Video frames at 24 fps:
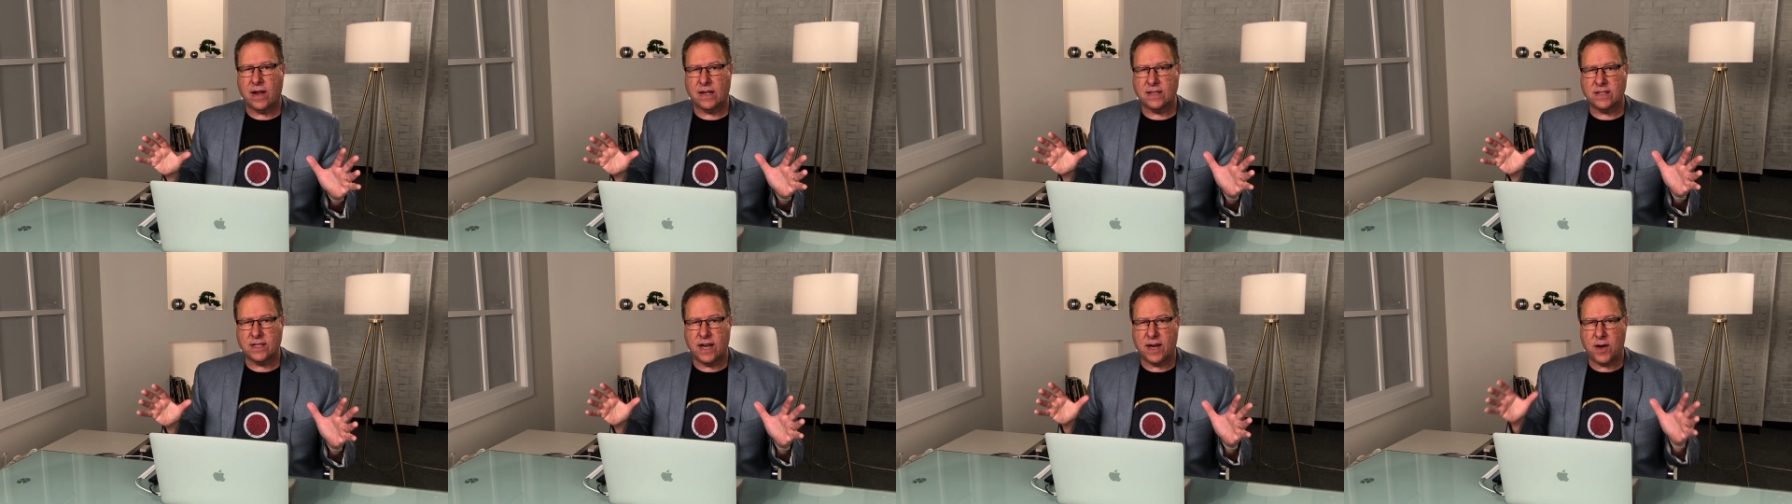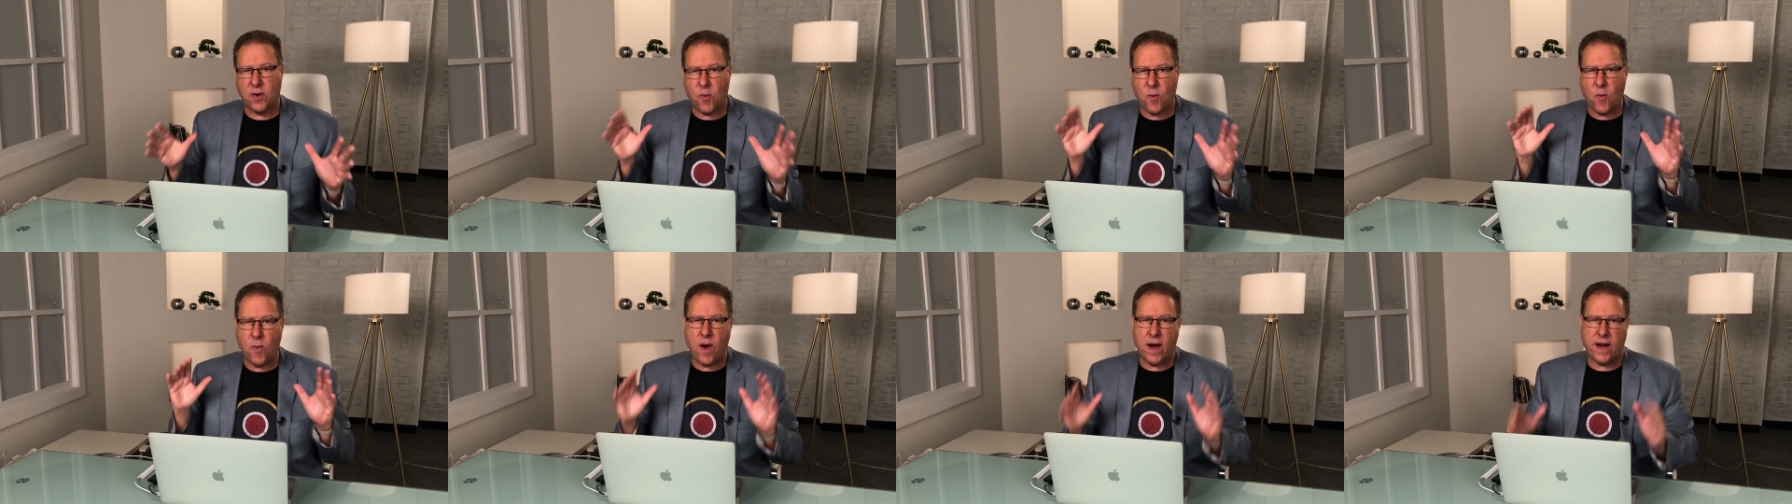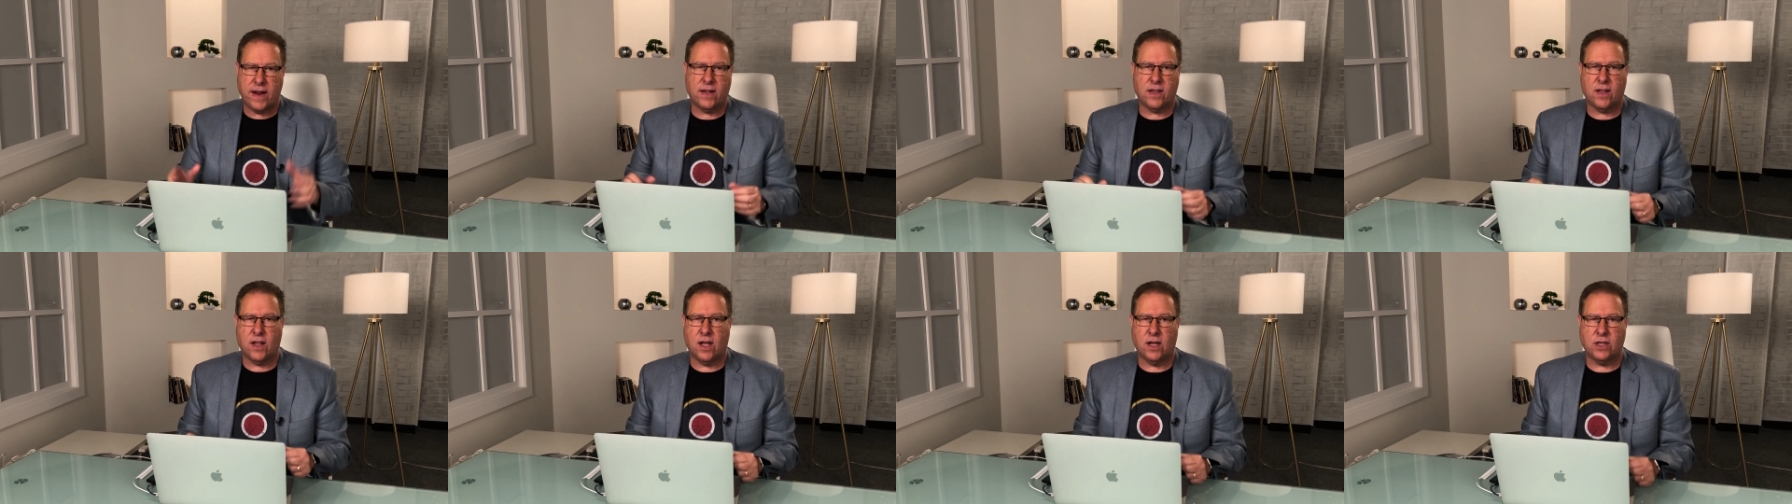I'll tell you when
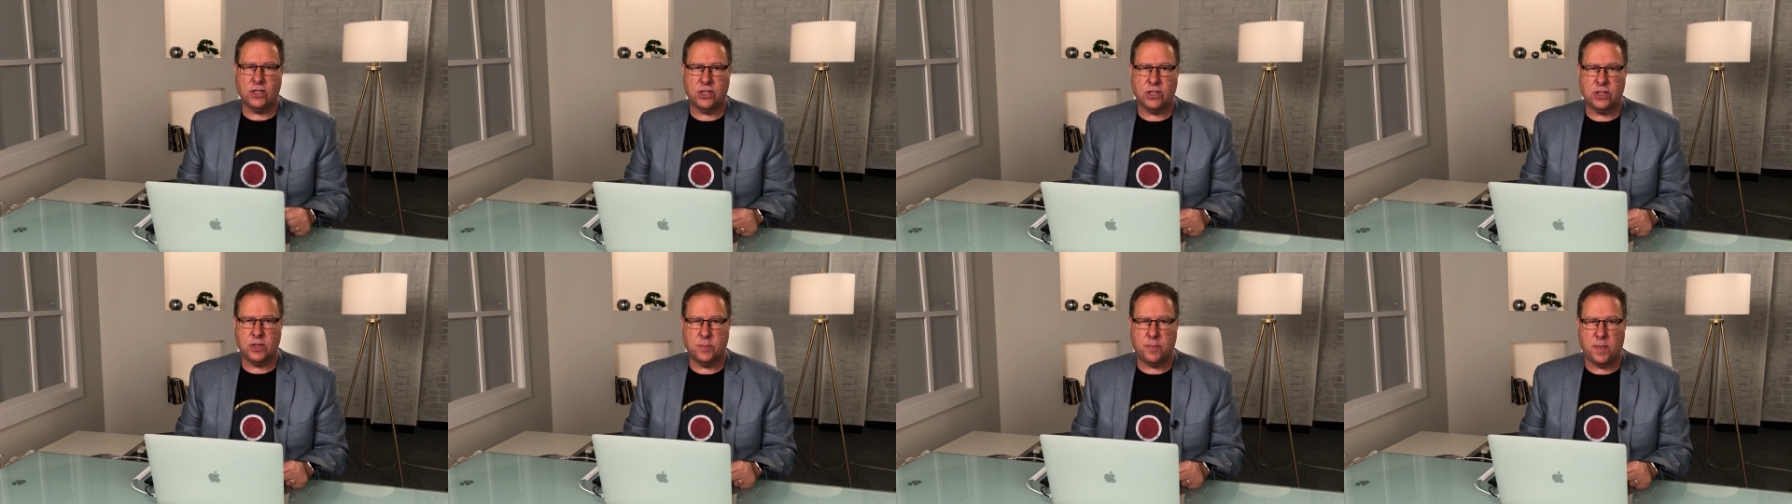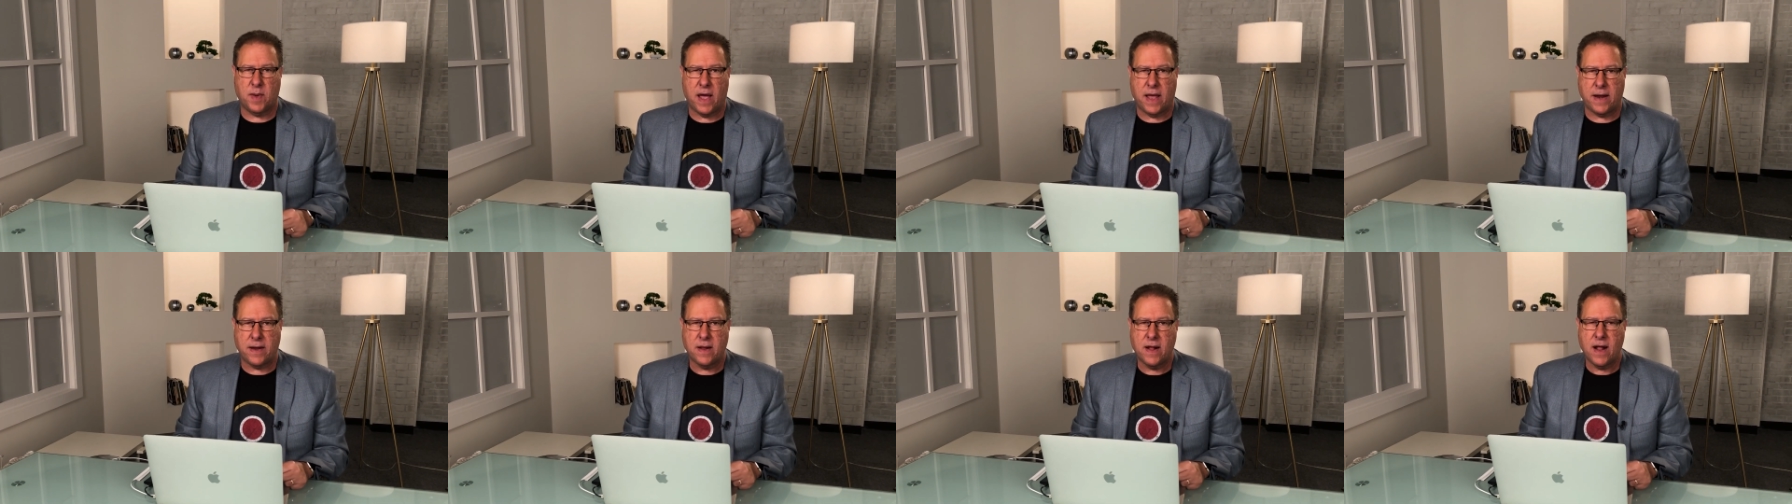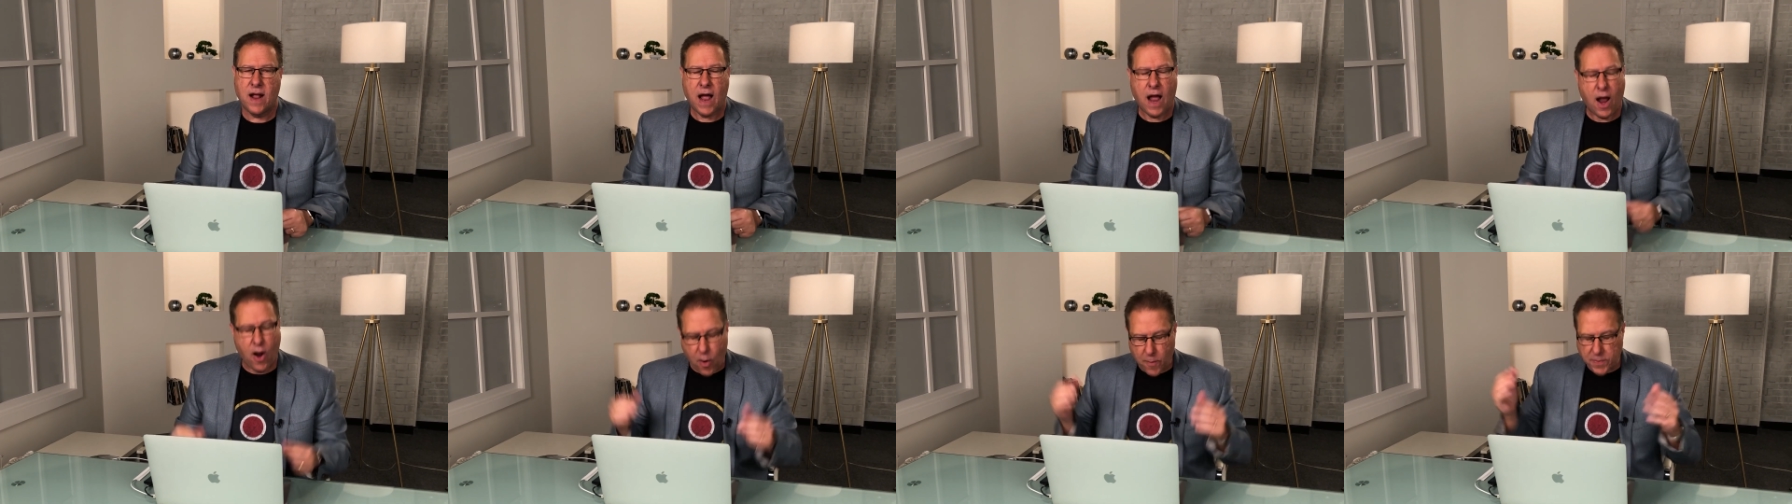it launches, but
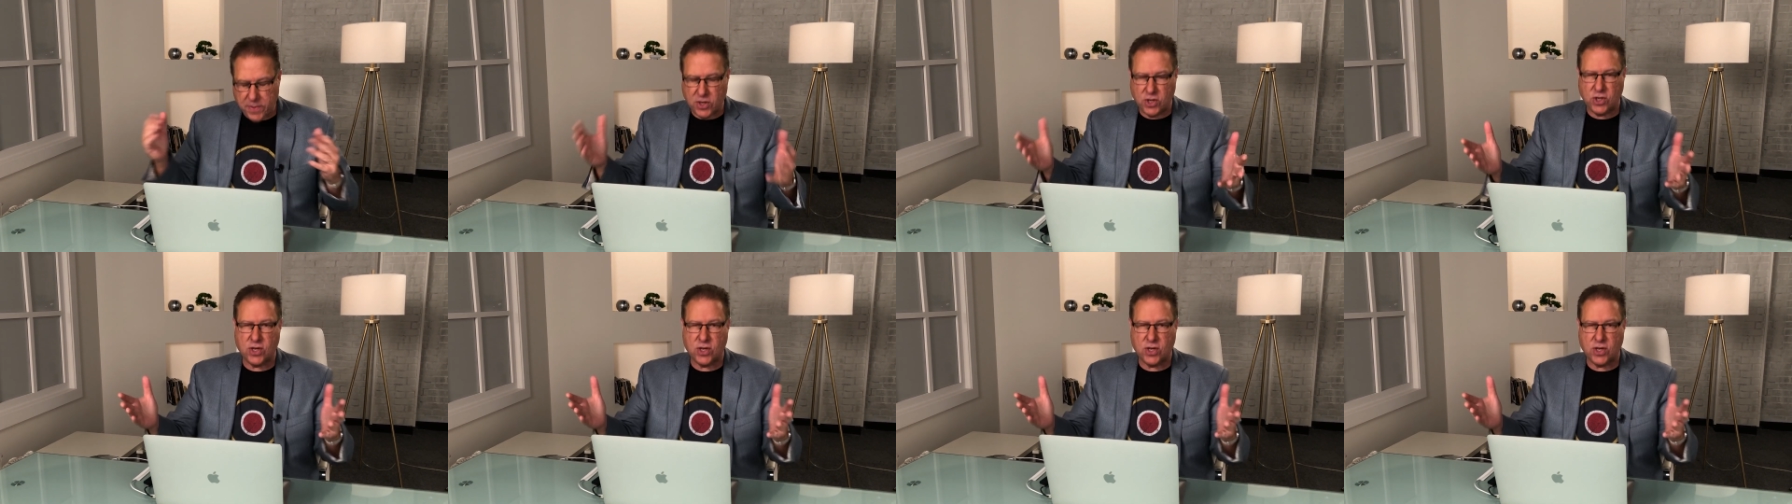I hope you